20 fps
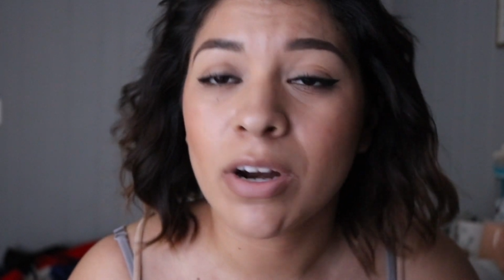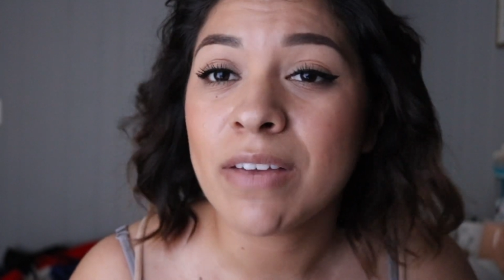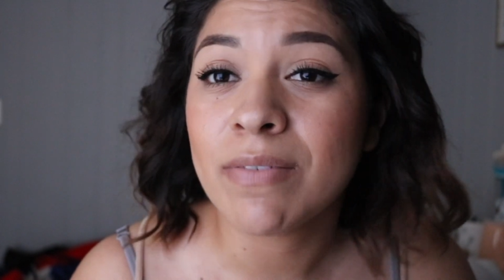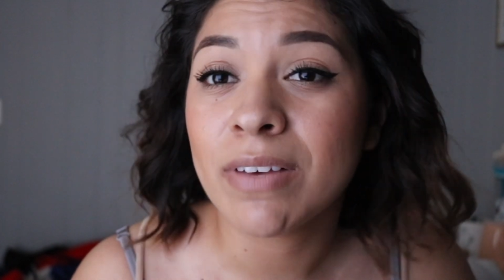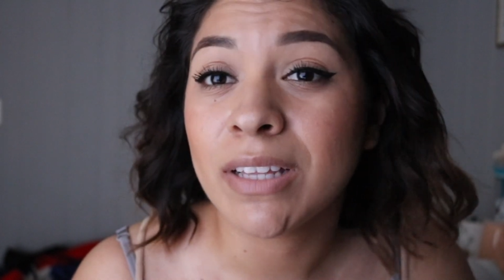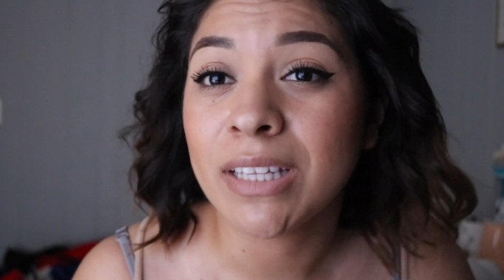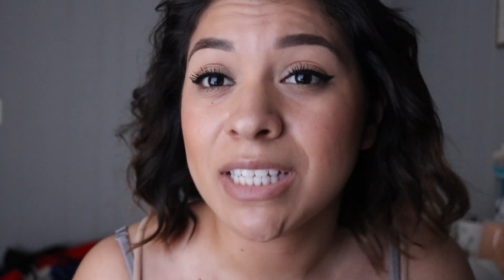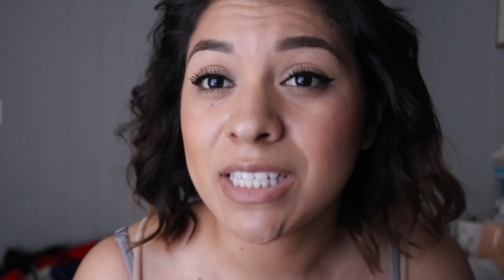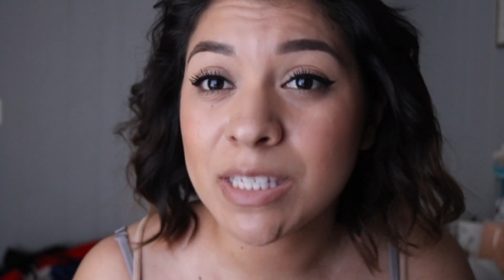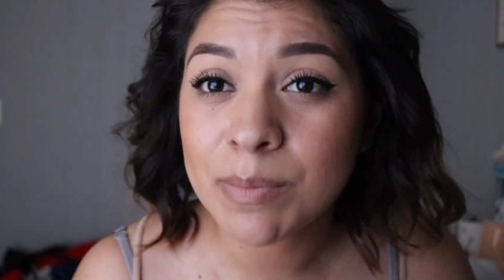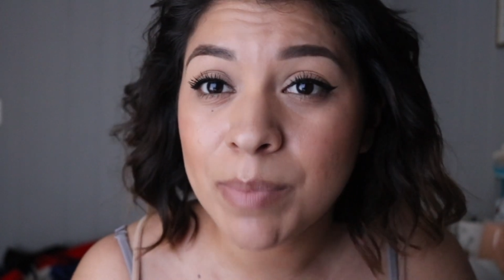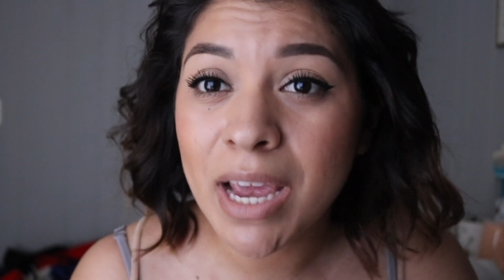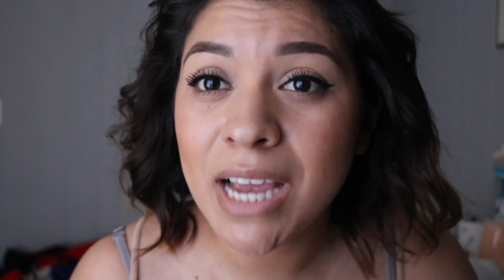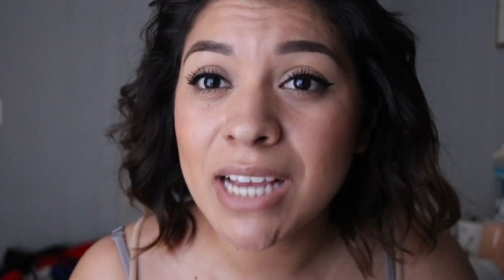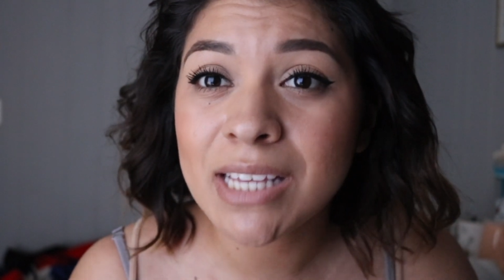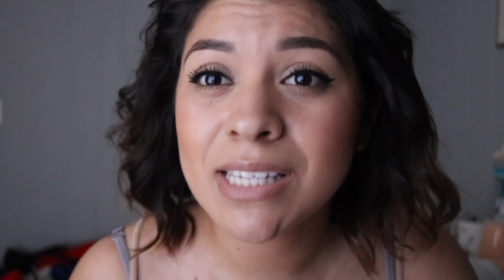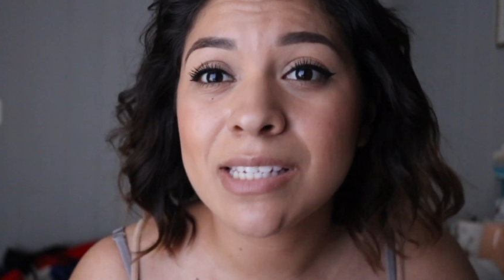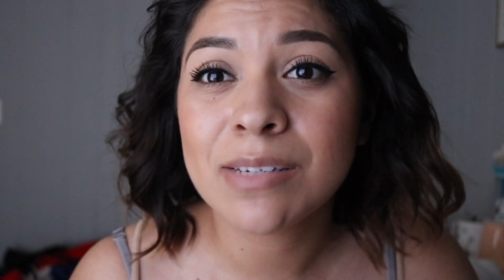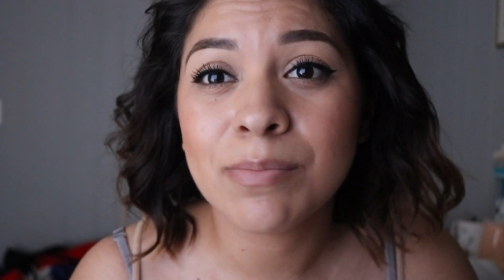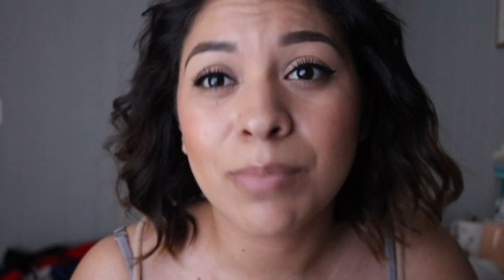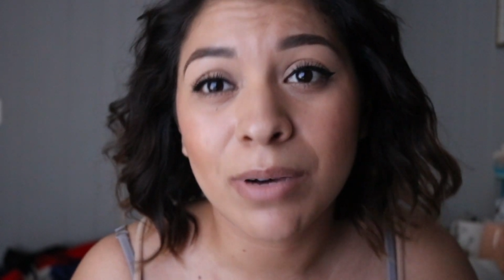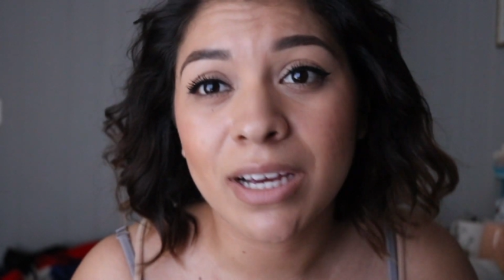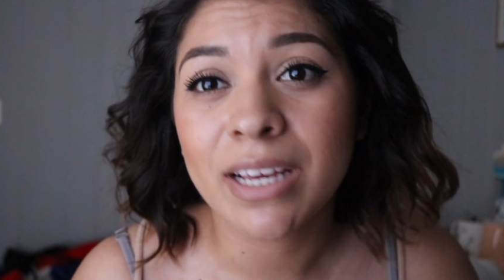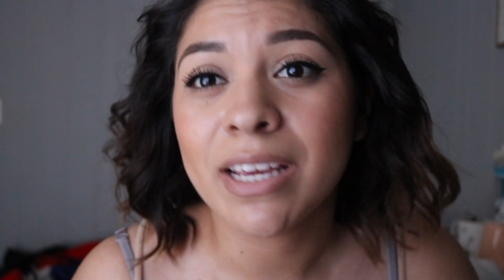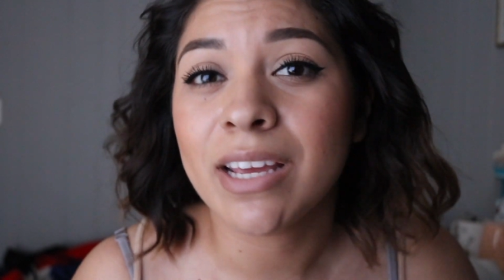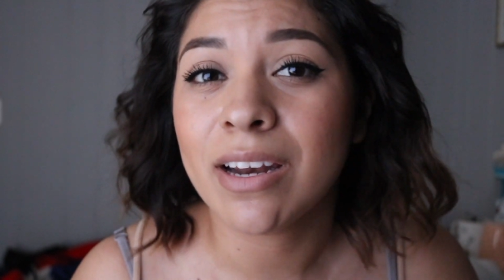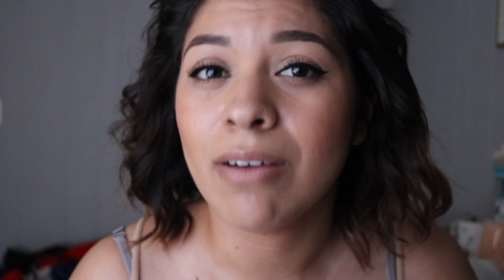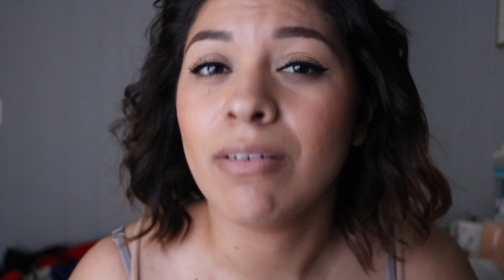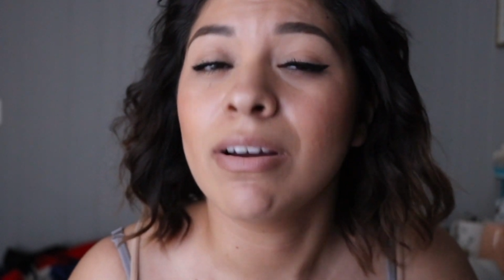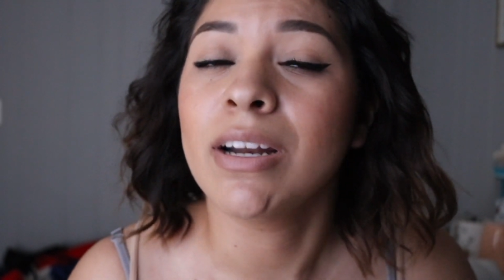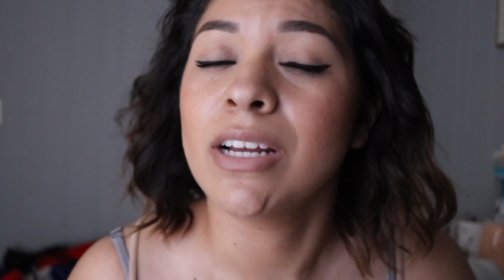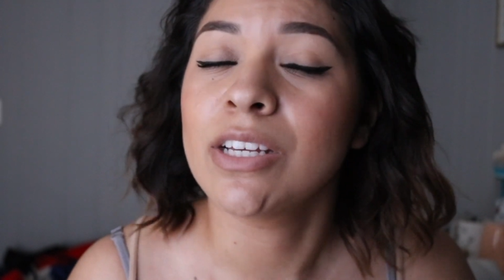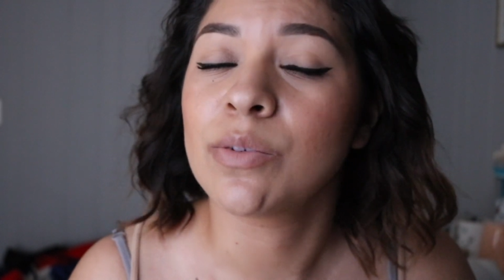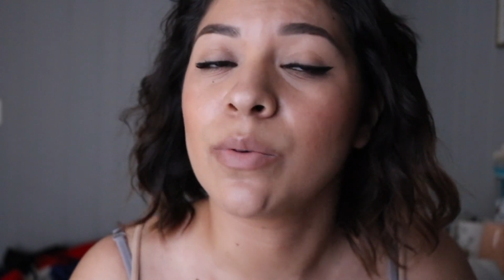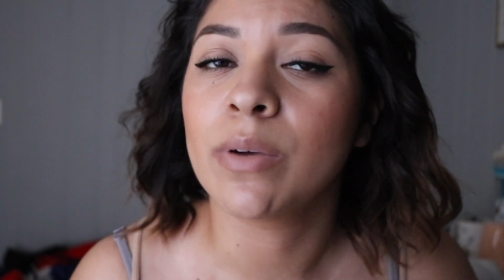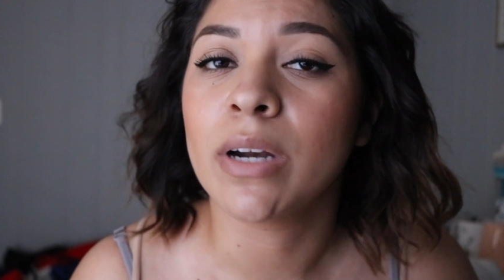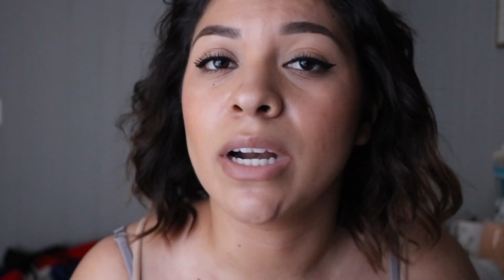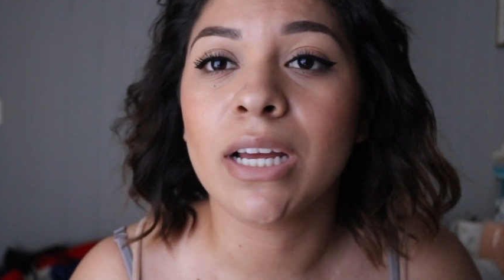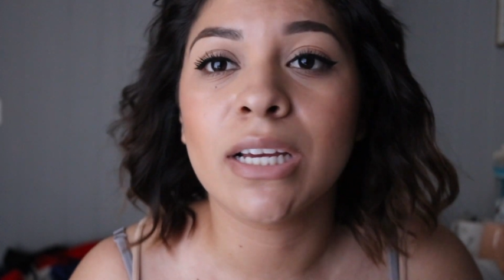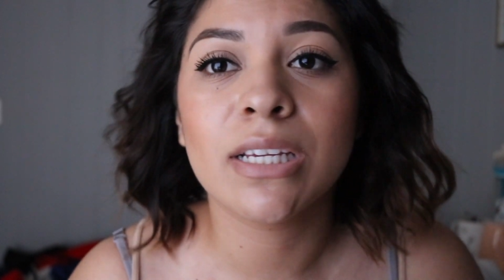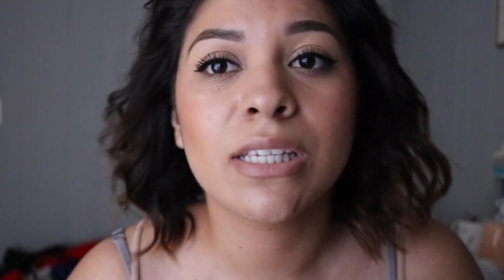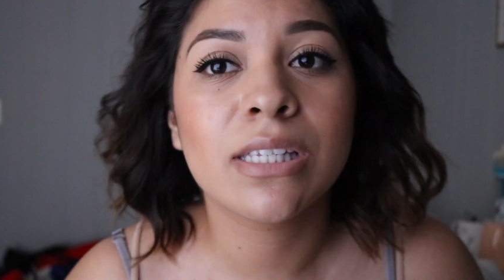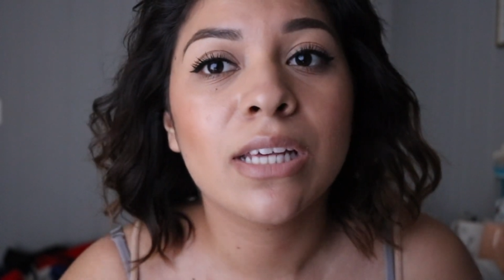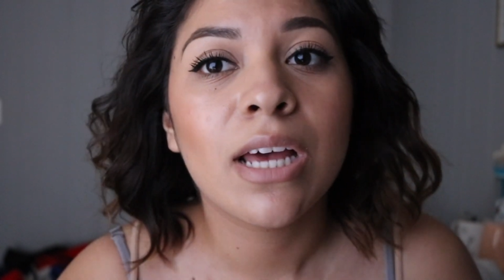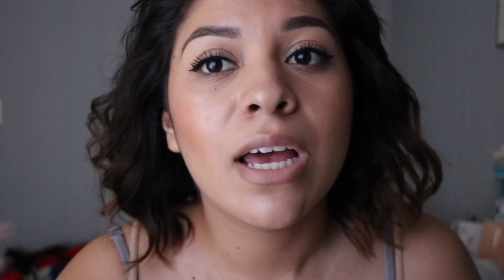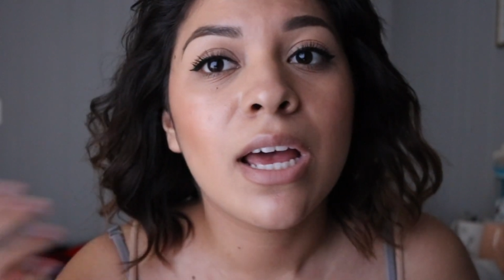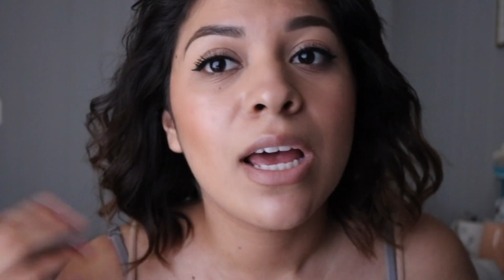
evenly spaced, but you know, it is what it is.